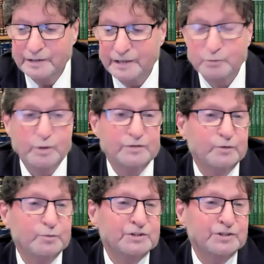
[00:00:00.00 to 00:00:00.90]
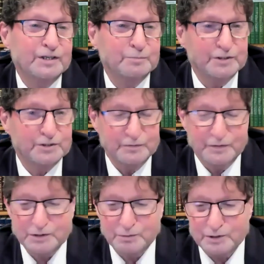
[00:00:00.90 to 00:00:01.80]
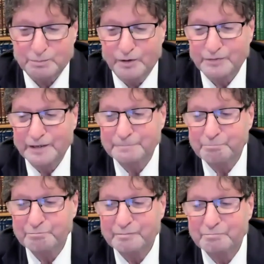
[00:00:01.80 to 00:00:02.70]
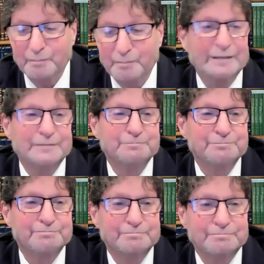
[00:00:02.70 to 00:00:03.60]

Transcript: and a wonderful week celebration of Israel's birthday. Bye-bye.